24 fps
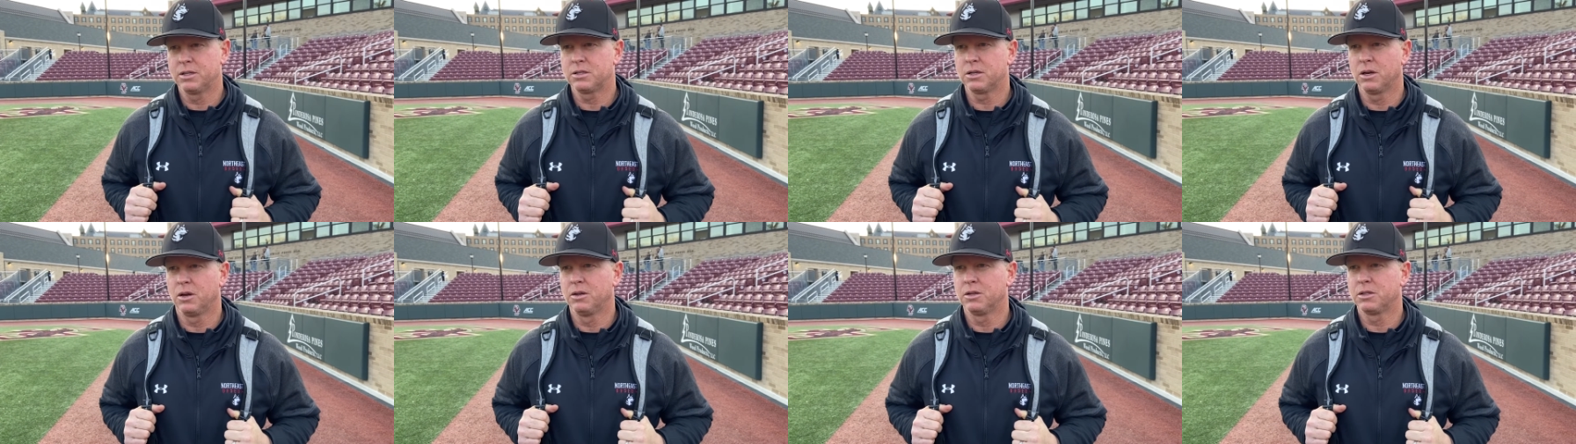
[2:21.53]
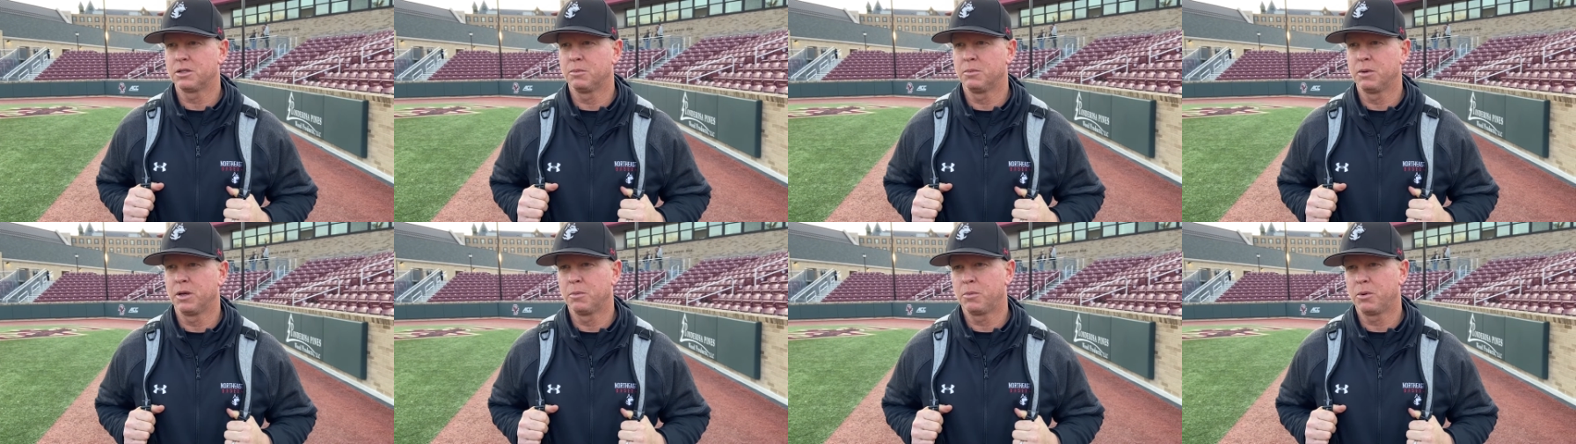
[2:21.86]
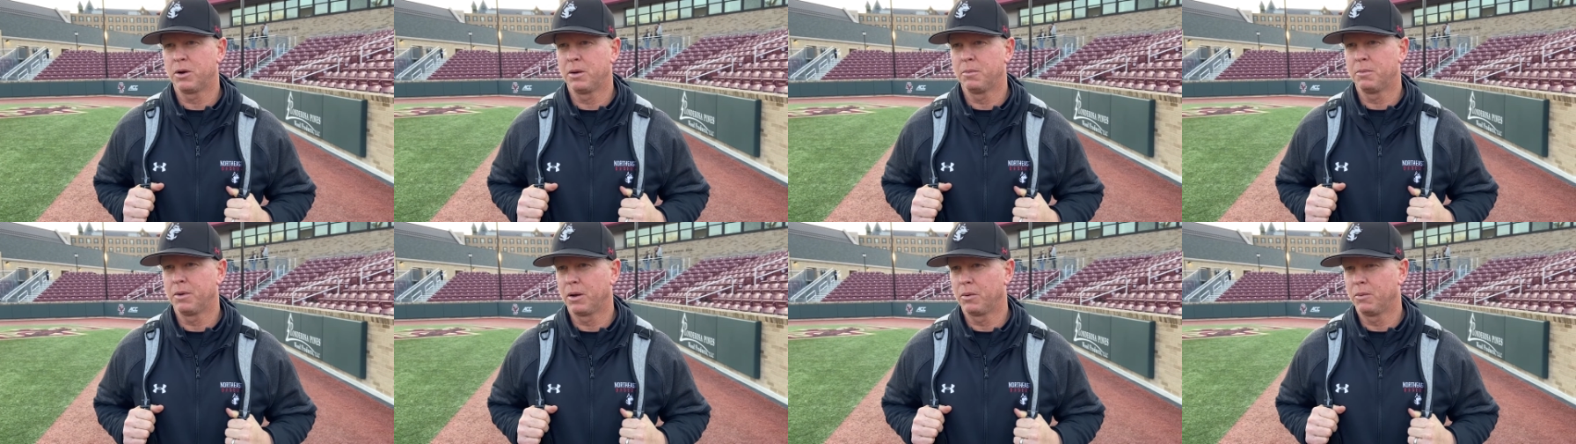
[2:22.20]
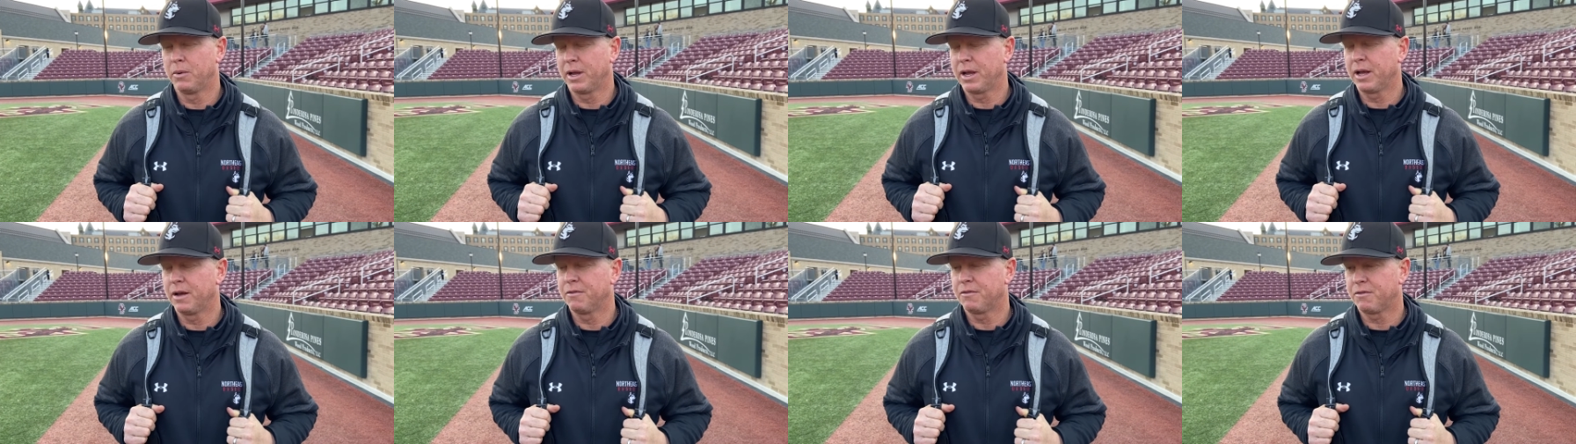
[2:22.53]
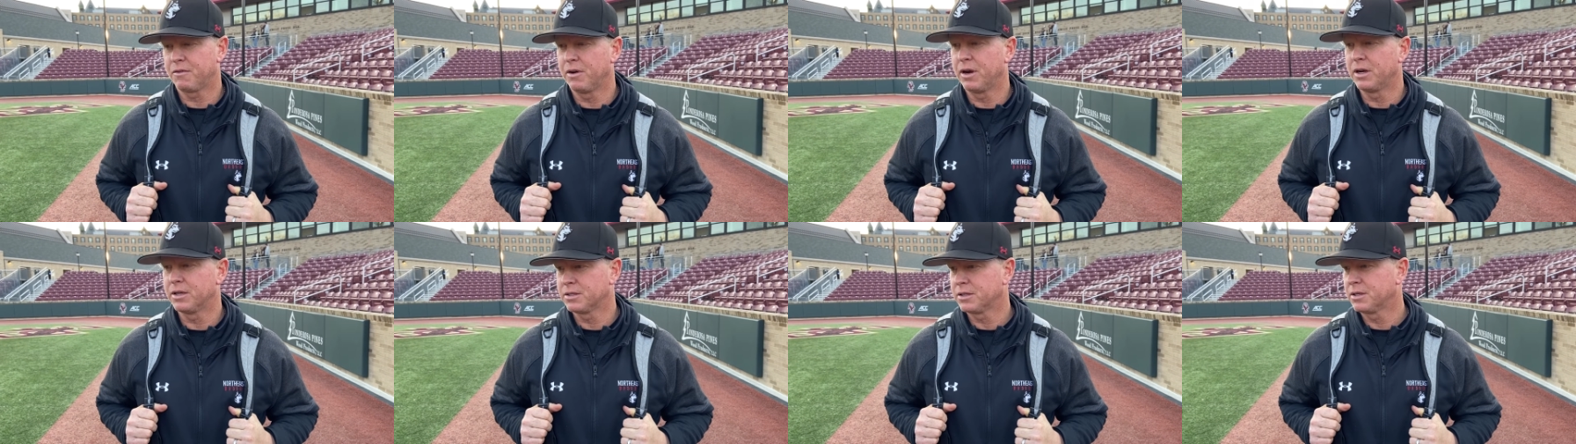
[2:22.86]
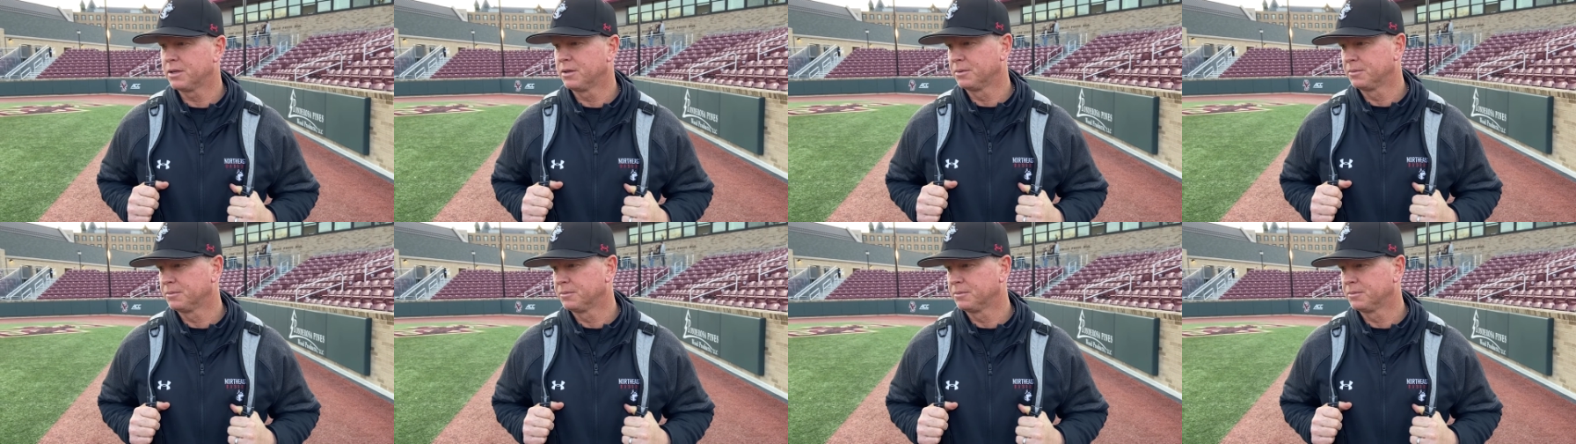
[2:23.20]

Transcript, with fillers: So this will be a pretty big weekend for us.